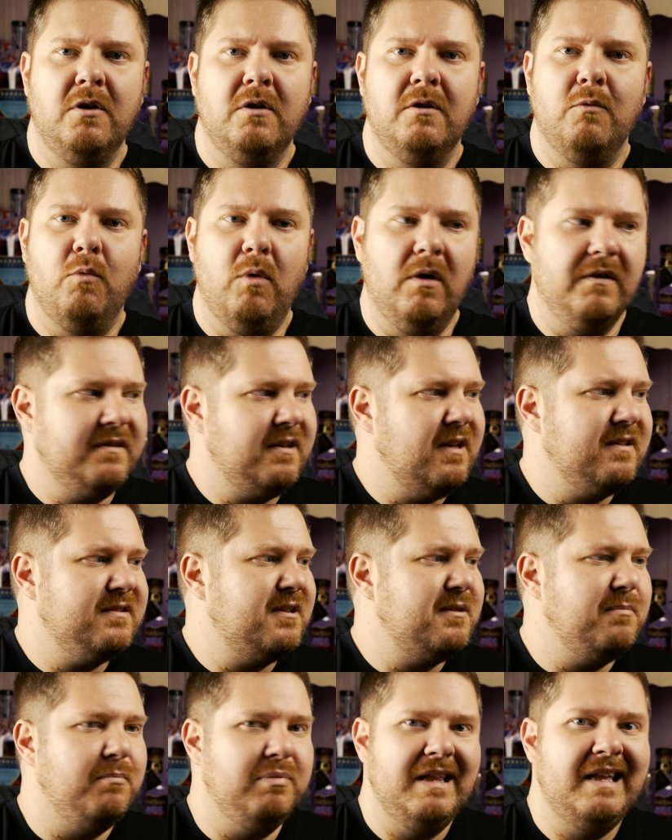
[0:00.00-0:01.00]
Well, it's because
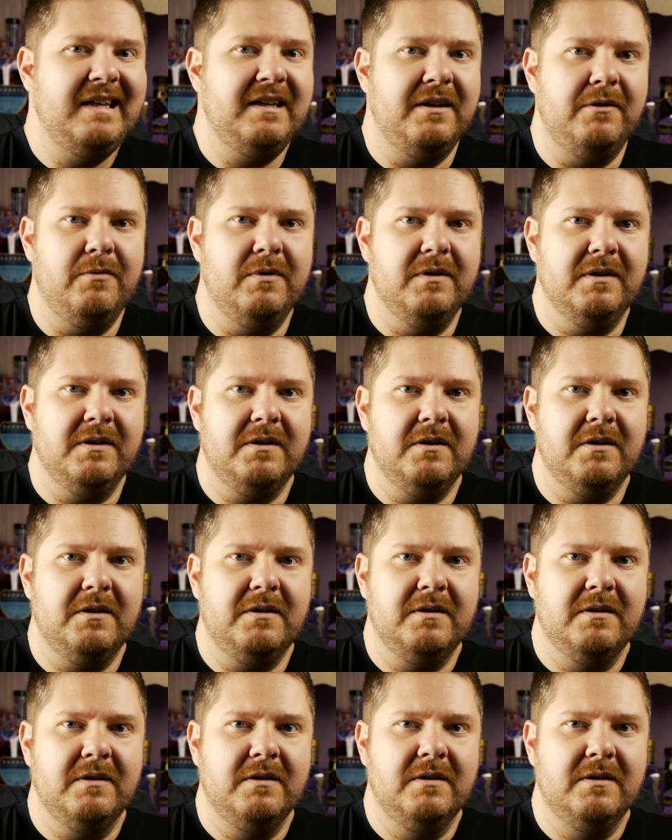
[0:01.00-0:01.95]
it's blended really good.